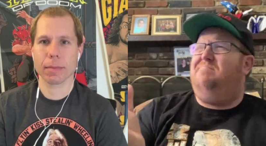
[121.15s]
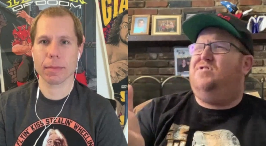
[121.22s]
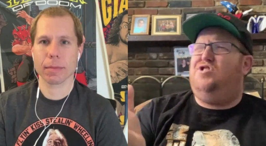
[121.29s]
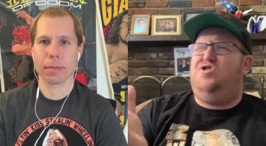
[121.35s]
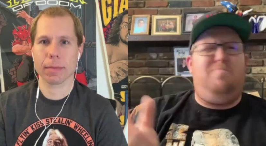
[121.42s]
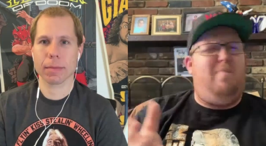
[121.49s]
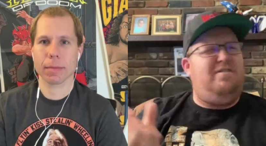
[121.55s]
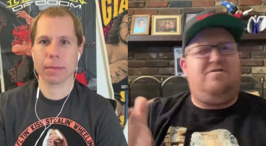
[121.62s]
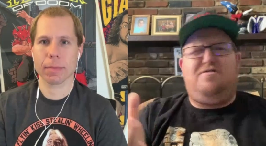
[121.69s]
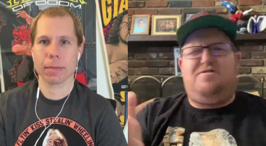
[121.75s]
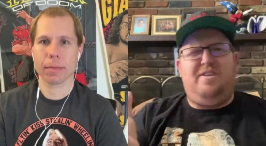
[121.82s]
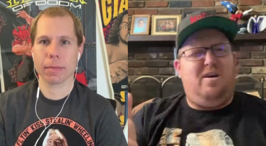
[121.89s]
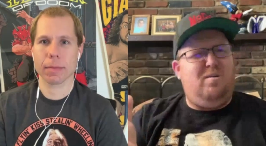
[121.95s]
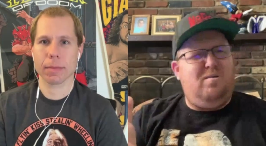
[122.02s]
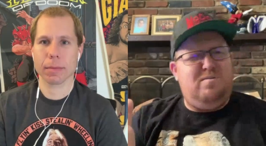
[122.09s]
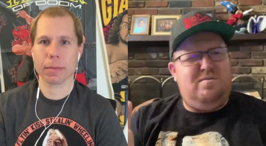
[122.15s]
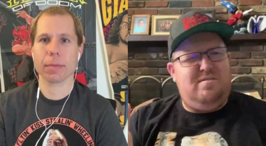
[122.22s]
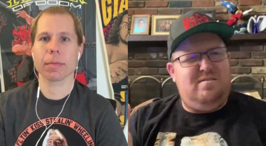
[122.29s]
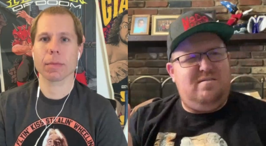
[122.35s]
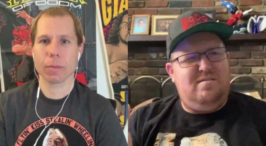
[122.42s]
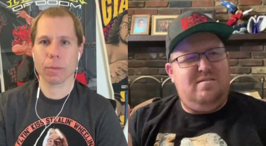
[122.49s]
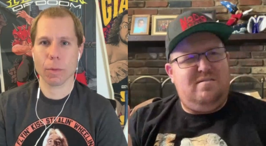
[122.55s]
Speaker 1: two months or so.
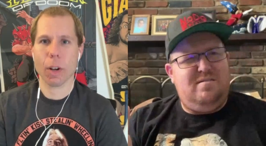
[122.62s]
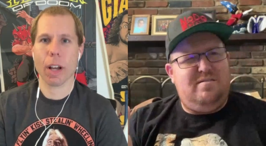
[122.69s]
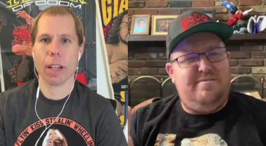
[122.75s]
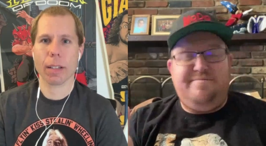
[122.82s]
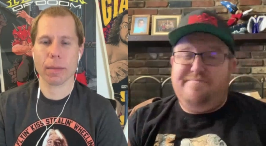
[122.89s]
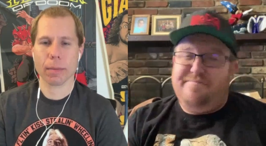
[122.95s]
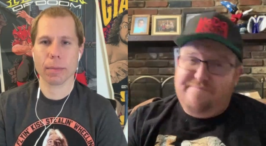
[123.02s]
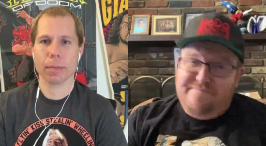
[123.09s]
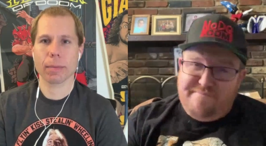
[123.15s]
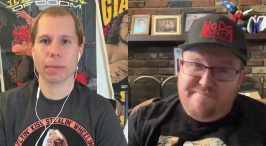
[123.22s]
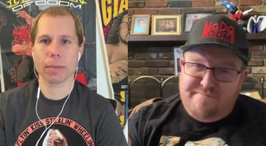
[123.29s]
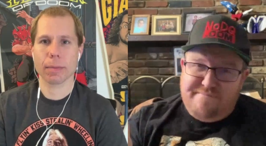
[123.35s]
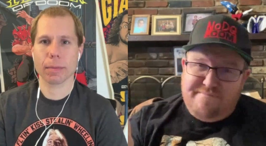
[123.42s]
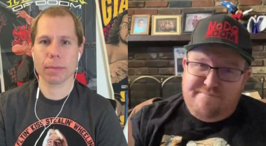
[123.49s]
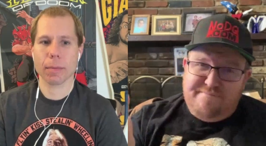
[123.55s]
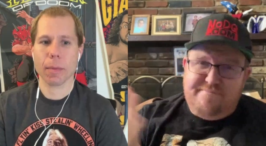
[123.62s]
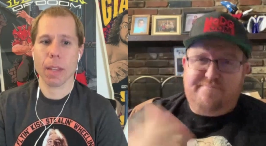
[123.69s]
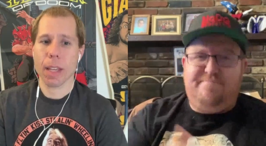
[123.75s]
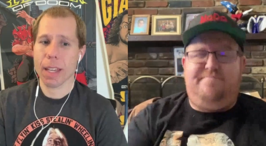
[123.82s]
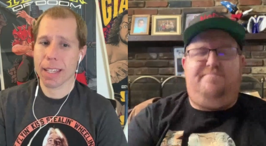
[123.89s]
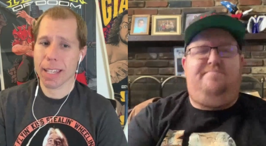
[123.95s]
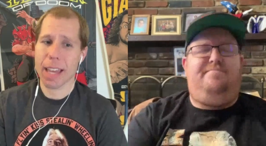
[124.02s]
Right.
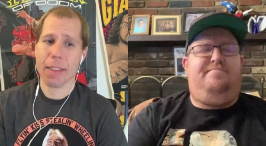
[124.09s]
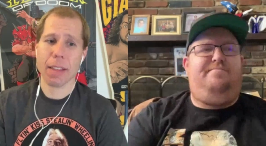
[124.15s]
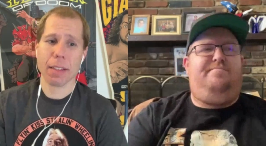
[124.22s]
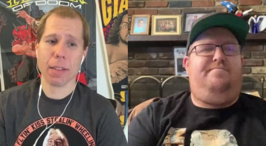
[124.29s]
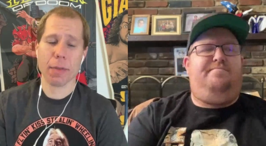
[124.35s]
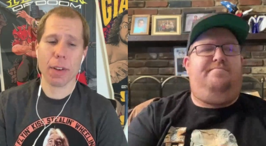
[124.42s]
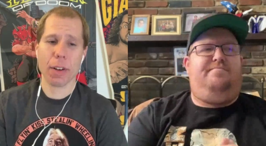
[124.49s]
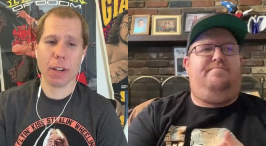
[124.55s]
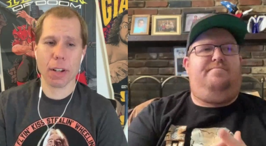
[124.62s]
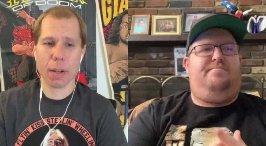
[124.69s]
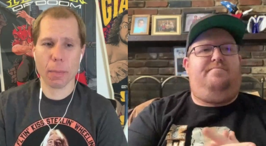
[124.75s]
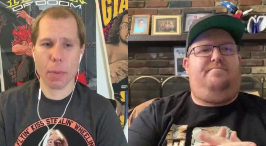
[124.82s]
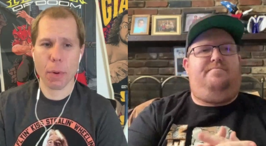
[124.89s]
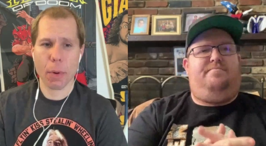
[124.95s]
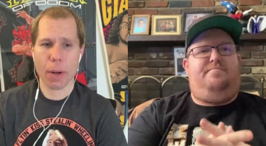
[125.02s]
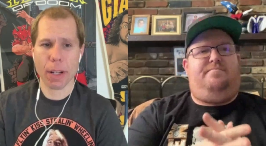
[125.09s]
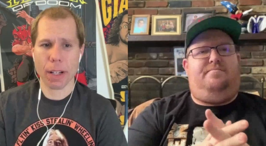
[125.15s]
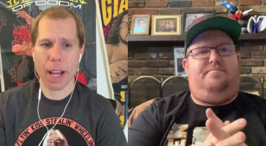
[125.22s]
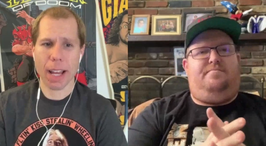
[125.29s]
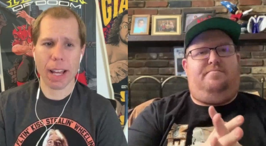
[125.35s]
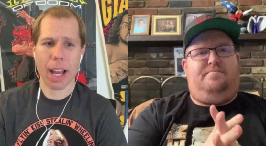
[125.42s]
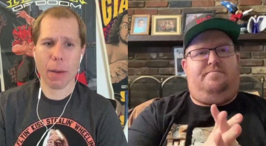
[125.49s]
Speaker 2: Yeah, that's a very good point.
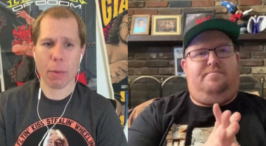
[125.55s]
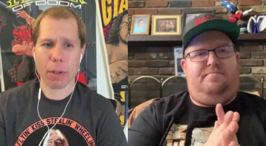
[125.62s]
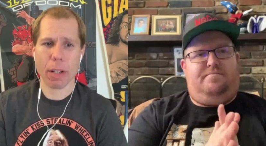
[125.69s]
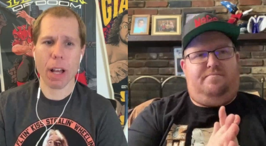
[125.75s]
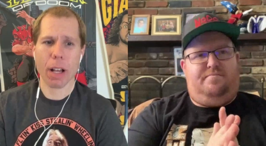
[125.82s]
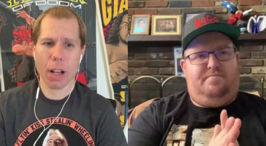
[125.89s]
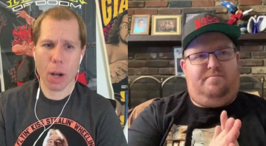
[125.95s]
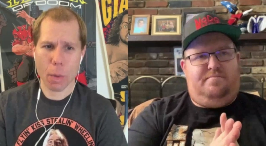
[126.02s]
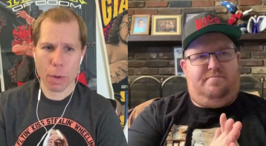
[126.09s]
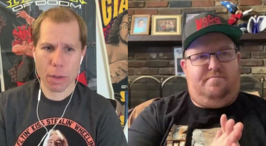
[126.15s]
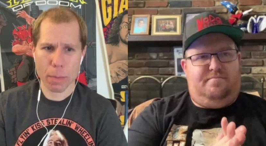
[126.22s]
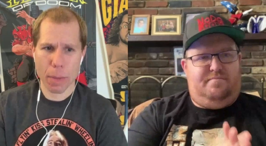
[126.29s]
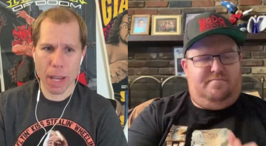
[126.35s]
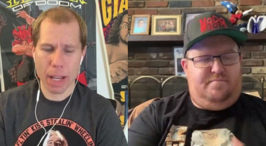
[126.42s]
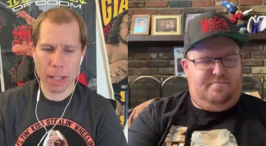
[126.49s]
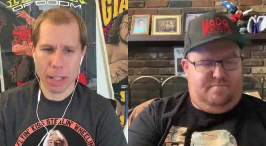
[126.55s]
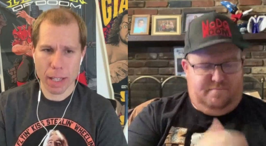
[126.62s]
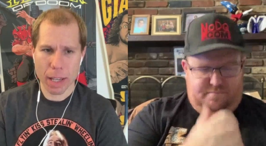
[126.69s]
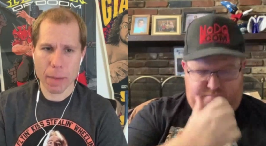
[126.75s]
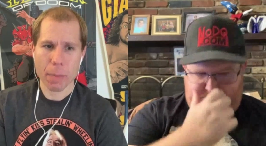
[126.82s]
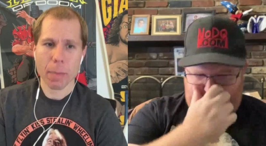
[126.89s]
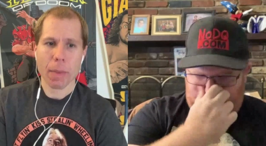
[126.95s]
I, I would not go with
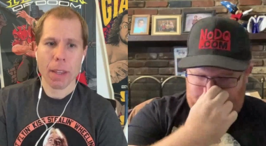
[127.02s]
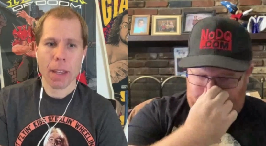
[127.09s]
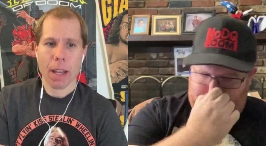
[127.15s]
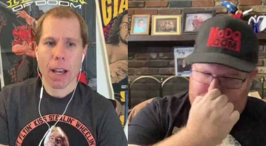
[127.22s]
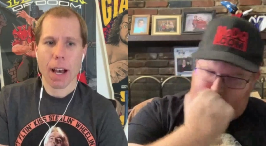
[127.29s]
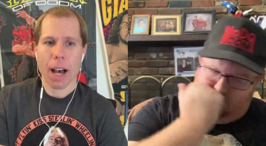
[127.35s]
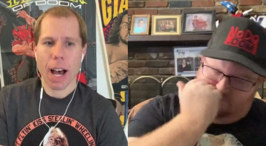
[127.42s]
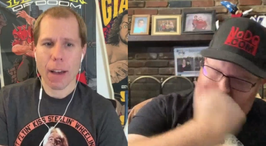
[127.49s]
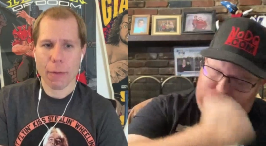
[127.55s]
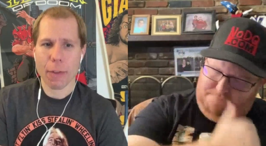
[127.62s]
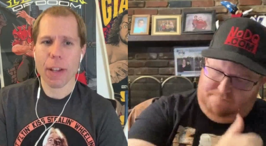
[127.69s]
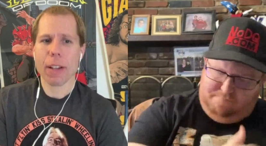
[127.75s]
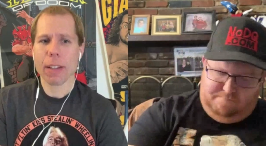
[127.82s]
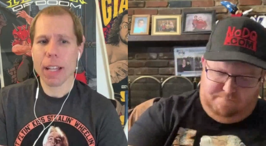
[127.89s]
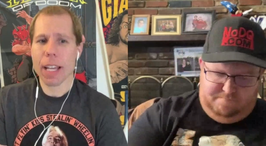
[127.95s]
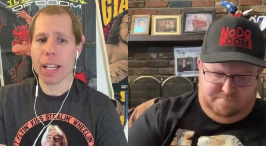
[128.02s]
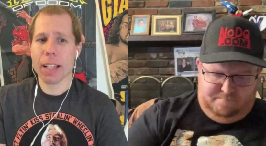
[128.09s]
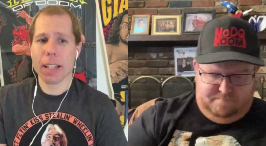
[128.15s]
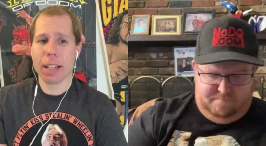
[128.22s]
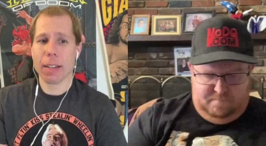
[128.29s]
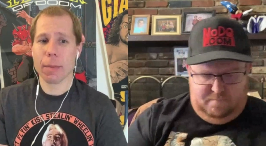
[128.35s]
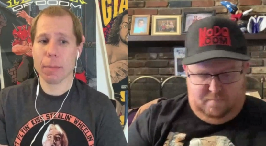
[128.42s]
Bayley. I feel
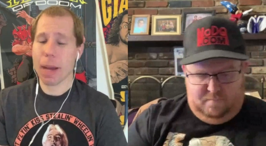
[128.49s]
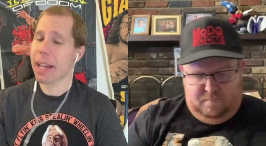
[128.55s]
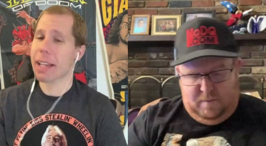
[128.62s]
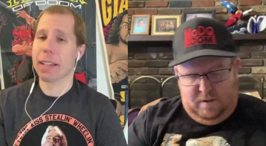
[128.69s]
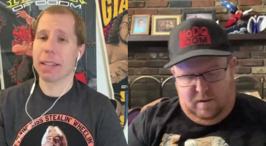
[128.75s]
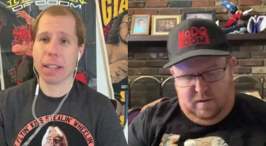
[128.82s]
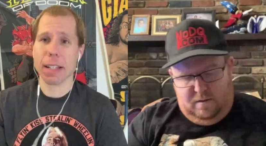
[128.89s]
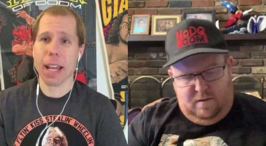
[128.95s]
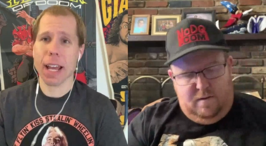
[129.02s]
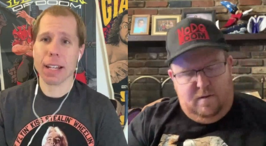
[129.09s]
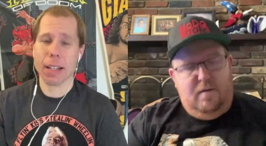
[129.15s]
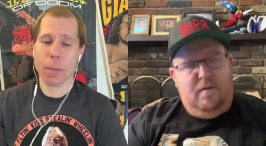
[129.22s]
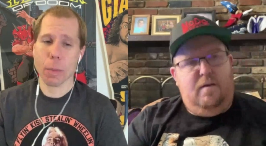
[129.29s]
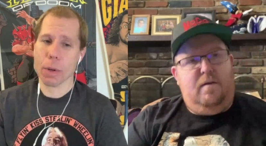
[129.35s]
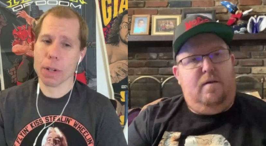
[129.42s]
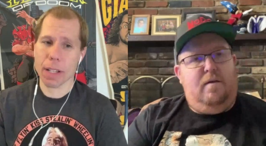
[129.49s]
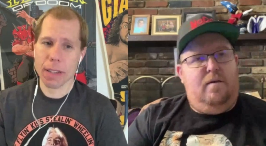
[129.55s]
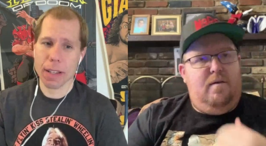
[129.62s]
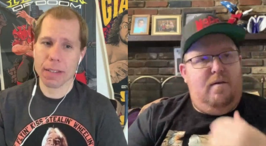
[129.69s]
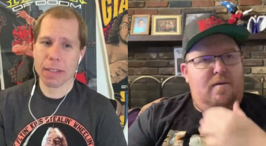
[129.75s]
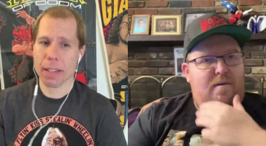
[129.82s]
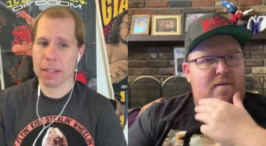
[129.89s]
like Becky's going to end up
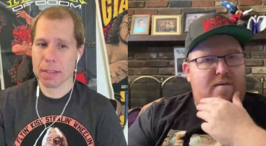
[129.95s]
winning this.